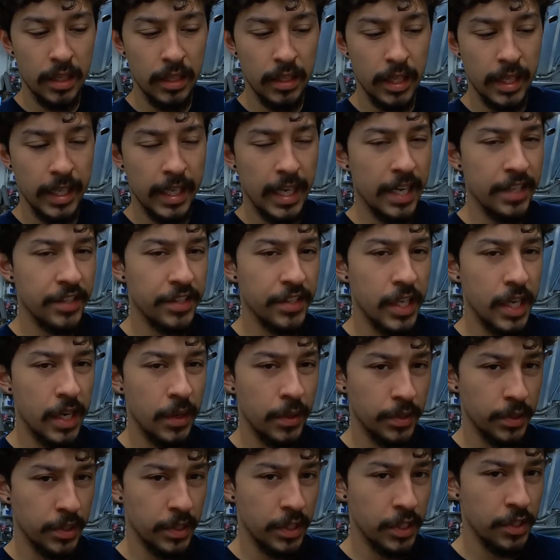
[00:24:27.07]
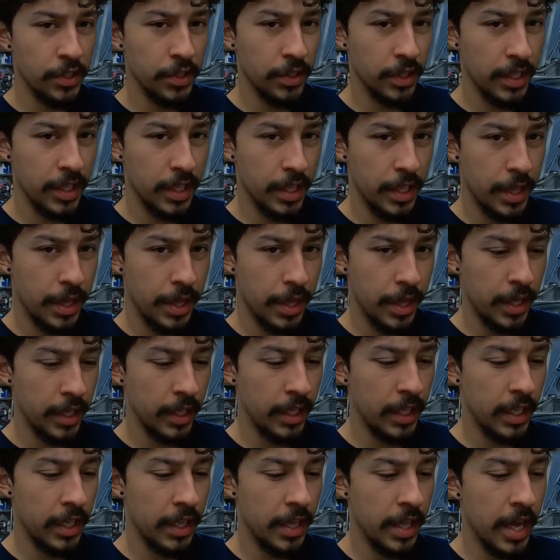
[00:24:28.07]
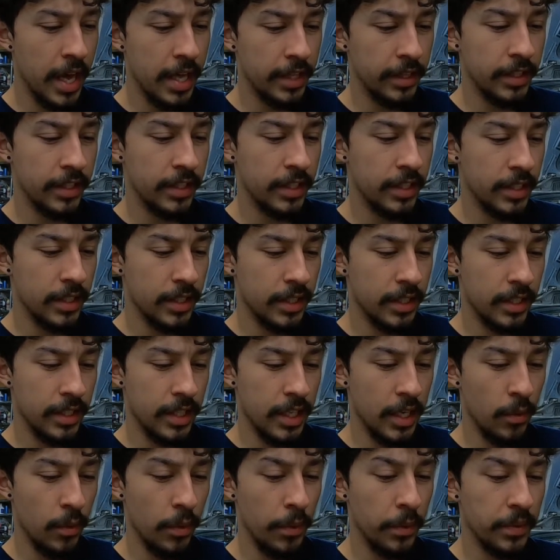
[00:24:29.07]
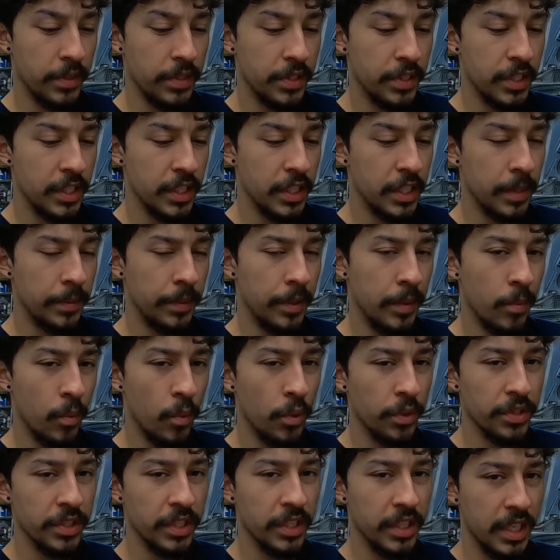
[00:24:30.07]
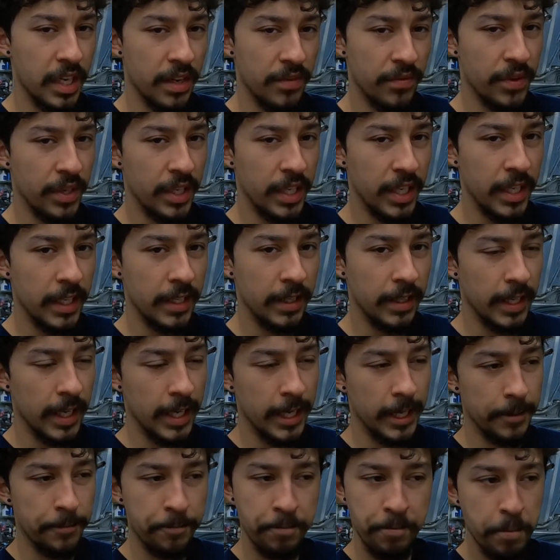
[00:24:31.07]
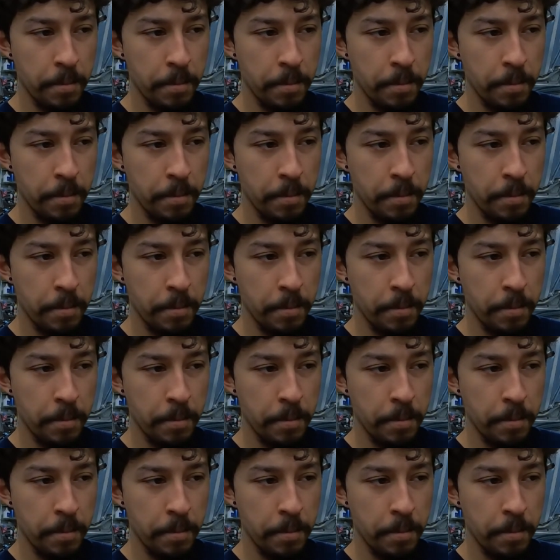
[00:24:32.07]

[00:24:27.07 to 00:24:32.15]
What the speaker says: Like I said, I was initially thinking that, you know, we would see something more significant, like